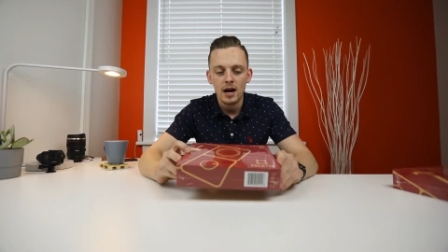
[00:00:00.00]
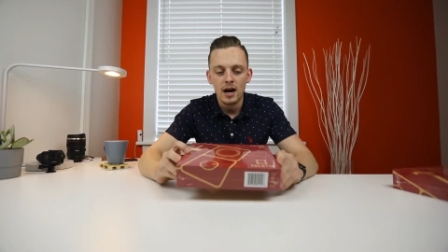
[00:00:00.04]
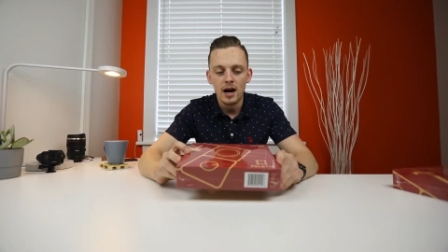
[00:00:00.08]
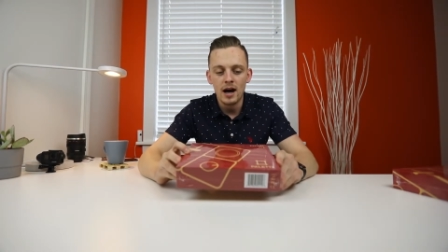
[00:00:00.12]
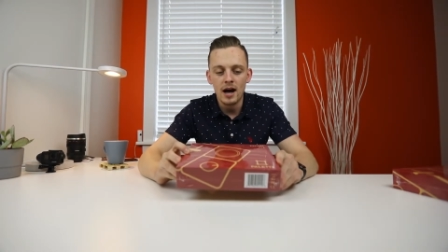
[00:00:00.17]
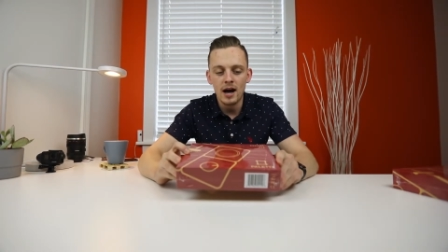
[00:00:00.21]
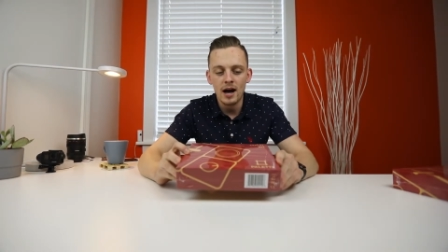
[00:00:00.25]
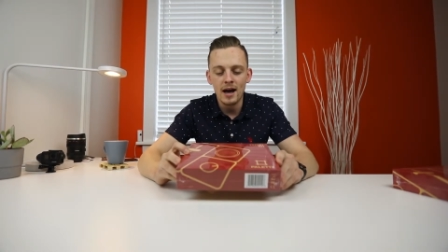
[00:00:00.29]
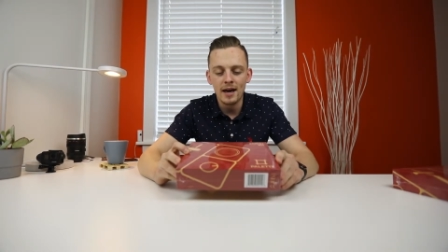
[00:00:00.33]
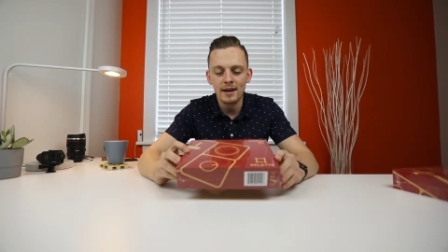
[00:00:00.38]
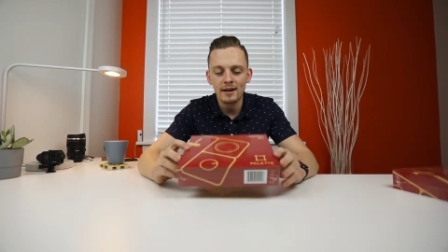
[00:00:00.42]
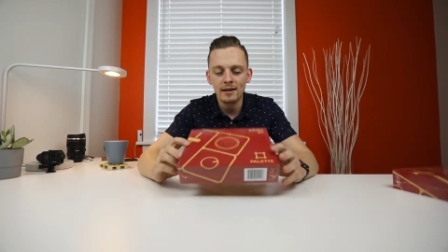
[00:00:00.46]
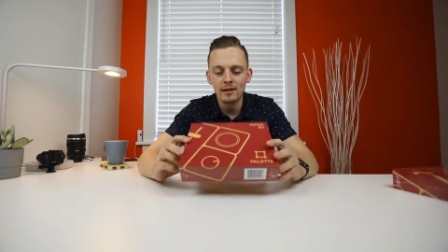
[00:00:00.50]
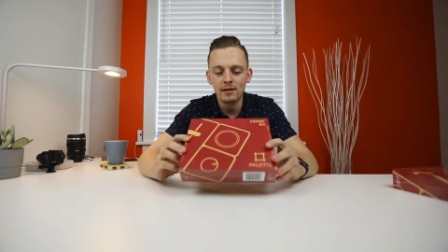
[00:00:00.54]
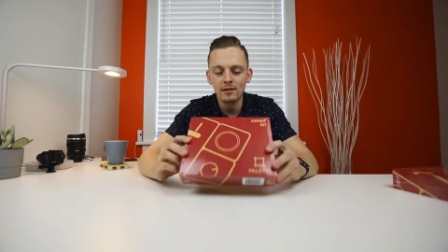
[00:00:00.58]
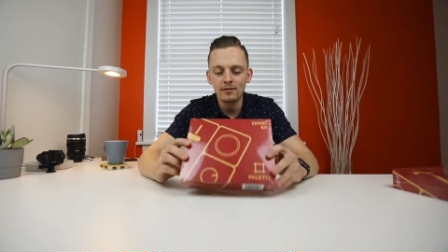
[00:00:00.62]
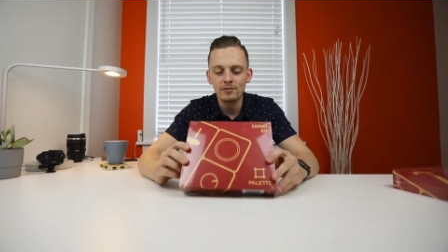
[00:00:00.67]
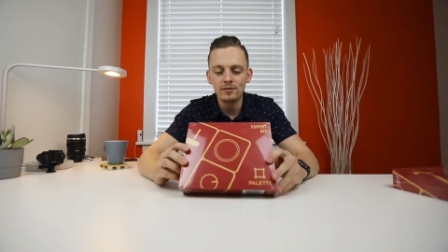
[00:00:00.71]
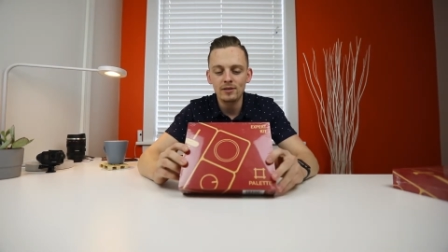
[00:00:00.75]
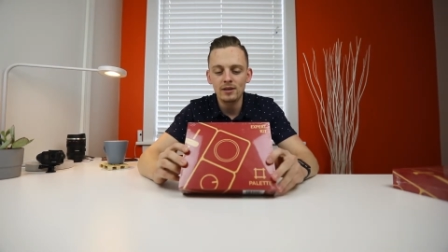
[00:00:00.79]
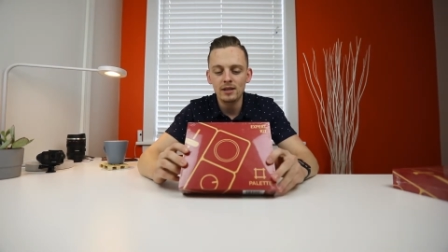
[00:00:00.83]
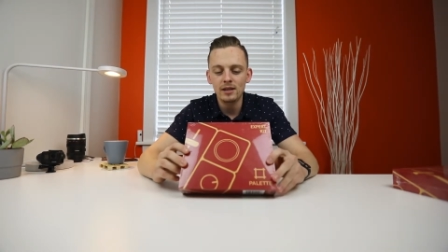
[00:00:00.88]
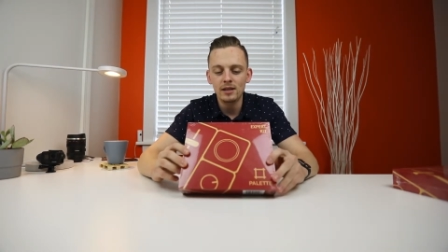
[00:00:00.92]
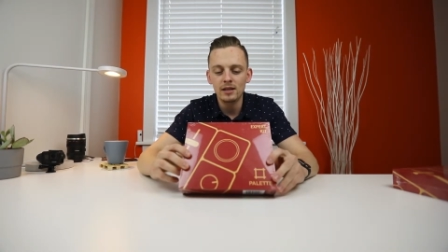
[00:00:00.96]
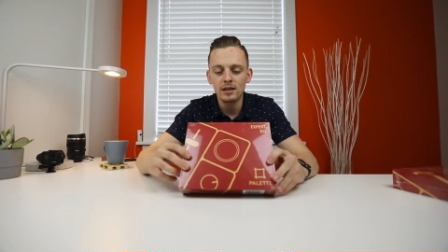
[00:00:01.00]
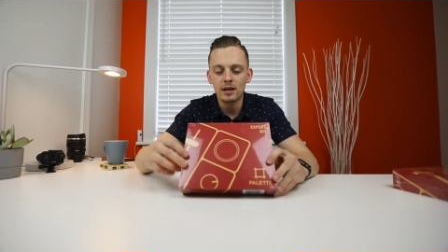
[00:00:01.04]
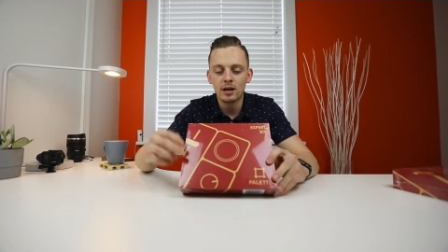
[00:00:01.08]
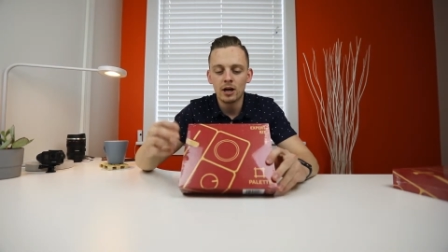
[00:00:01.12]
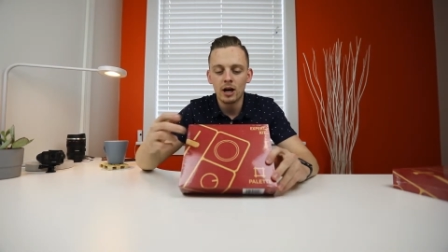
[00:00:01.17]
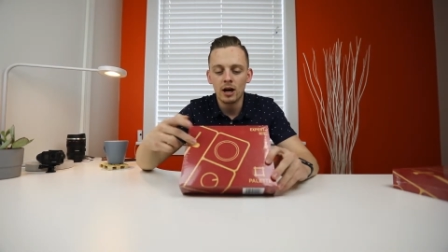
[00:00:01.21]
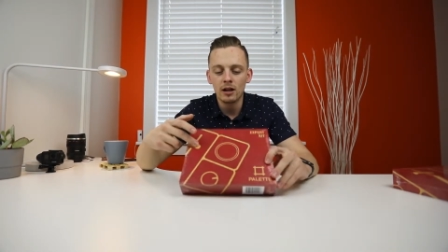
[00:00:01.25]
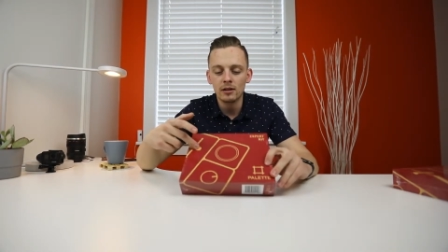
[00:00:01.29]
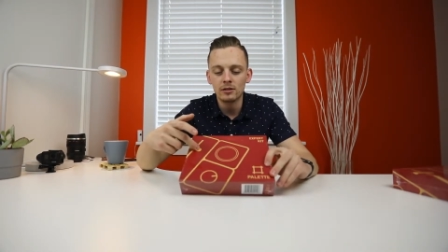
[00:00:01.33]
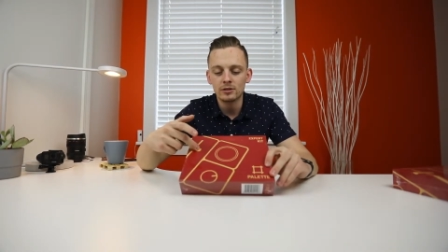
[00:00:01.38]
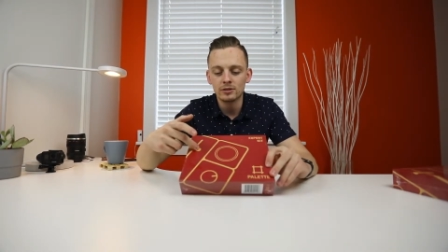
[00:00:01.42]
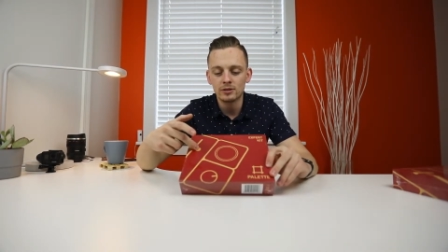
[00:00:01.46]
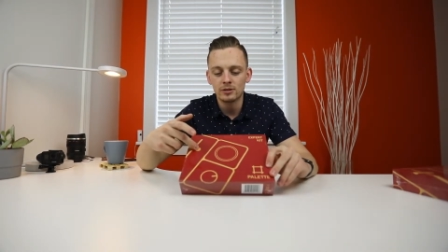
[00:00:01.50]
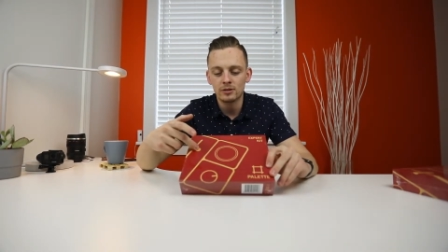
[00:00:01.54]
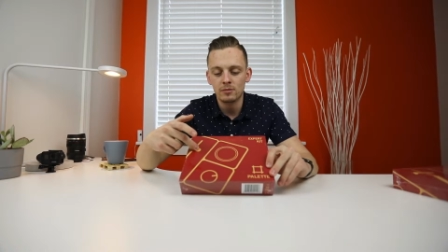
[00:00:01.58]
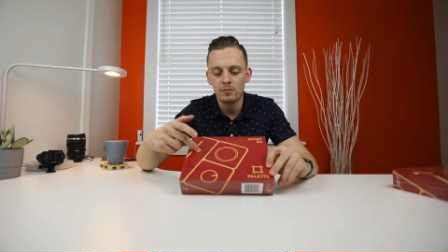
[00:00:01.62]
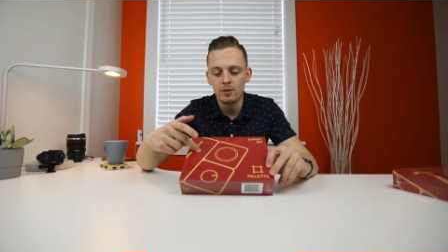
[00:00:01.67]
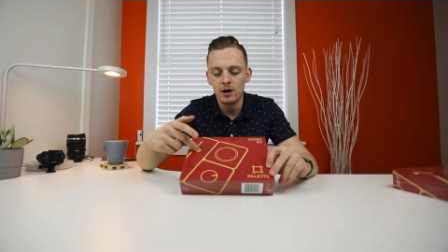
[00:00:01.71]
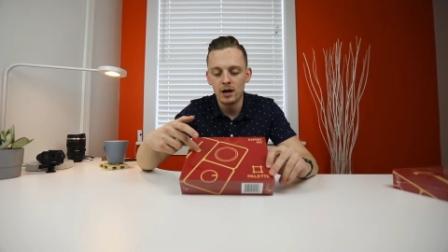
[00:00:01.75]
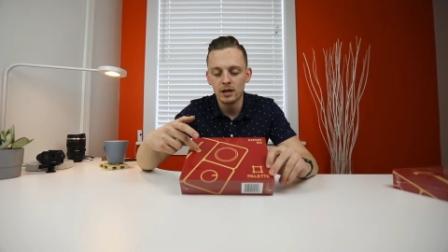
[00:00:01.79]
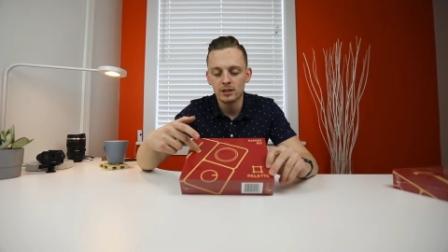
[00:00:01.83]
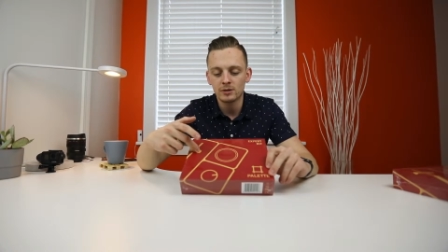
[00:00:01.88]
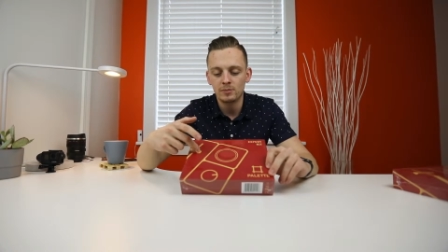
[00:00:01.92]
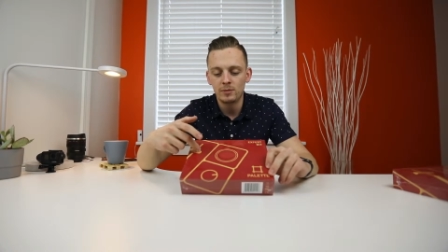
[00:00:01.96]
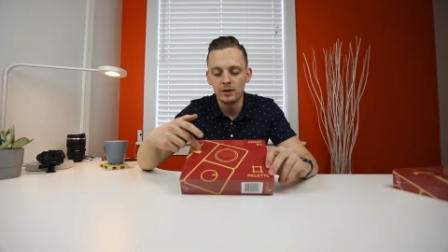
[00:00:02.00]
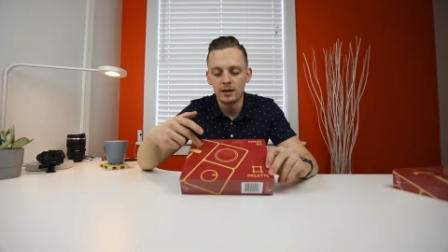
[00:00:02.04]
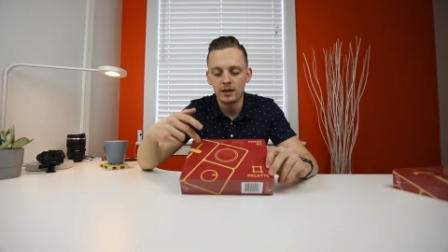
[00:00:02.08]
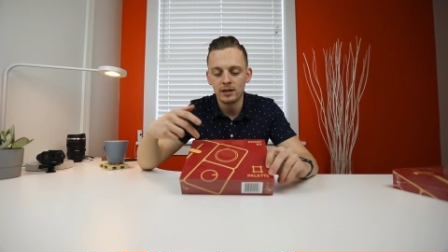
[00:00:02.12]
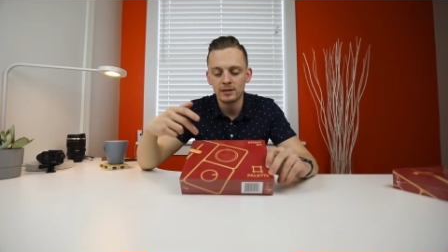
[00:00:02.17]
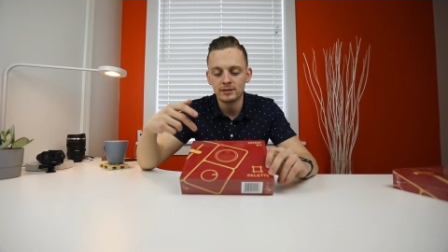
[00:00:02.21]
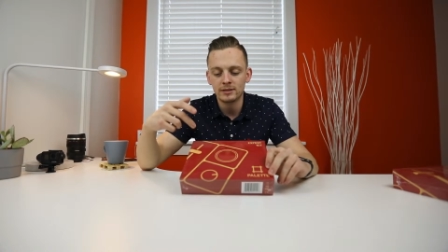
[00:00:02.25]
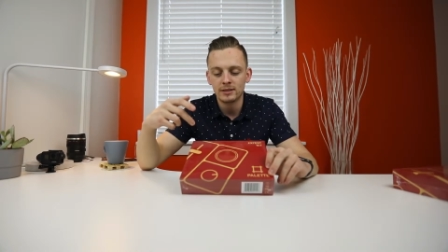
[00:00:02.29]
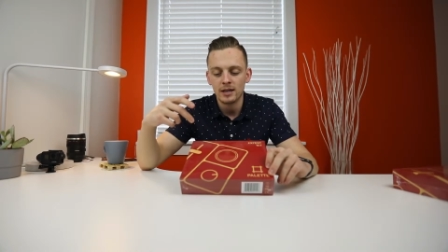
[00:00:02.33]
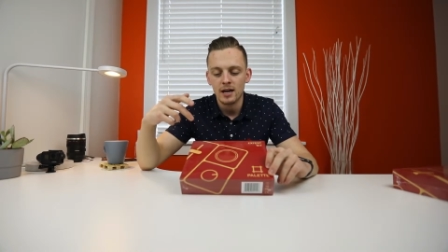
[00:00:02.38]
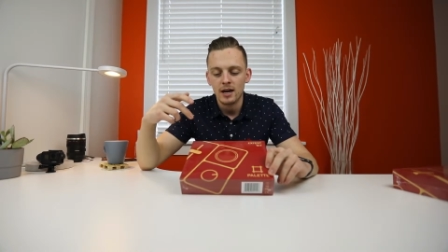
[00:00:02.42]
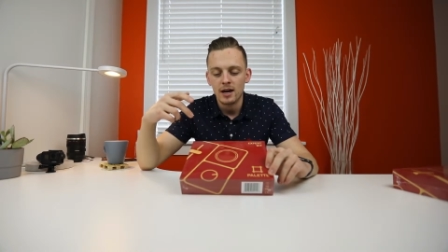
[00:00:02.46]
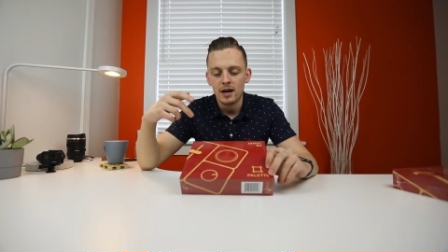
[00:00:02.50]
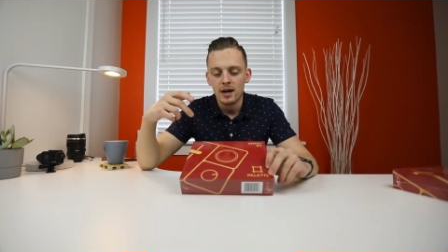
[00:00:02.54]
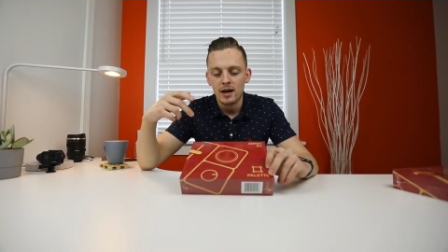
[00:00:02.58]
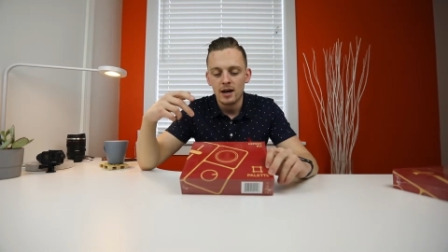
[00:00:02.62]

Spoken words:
and I love the colors on the box because